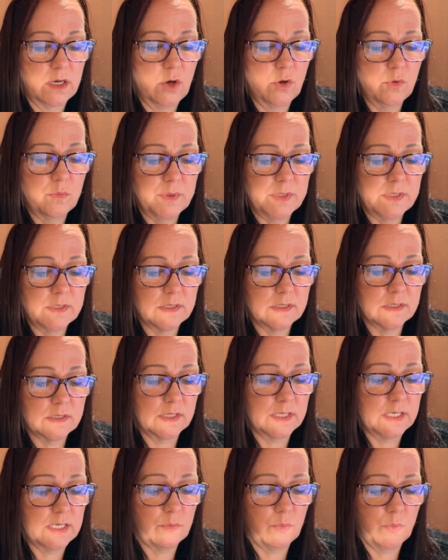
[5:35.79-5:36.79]
open
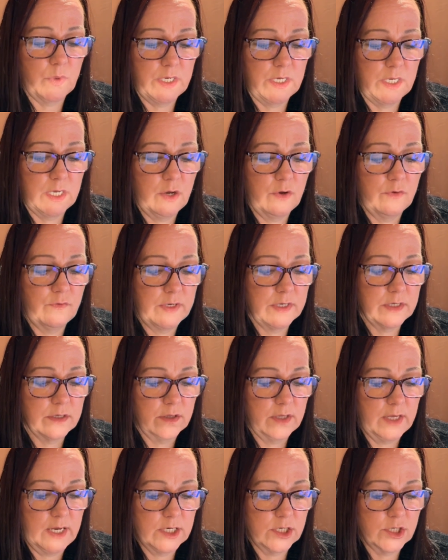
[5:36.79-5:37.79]
slit window
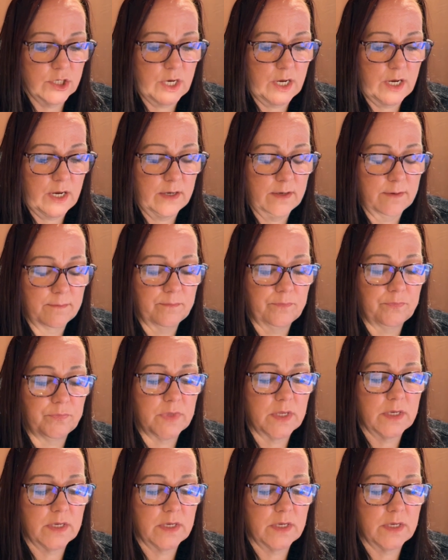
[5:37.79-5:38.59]
ventilation,